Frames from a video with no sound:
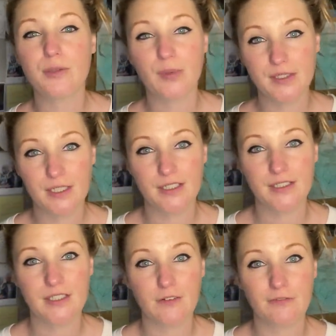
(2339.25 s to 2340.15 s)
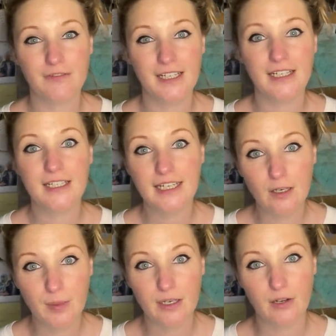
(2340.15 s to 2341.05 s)
brassicas feel a
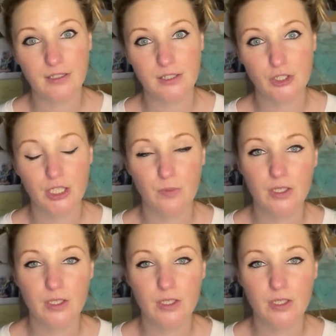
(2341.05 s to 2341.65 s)
little bit like this year.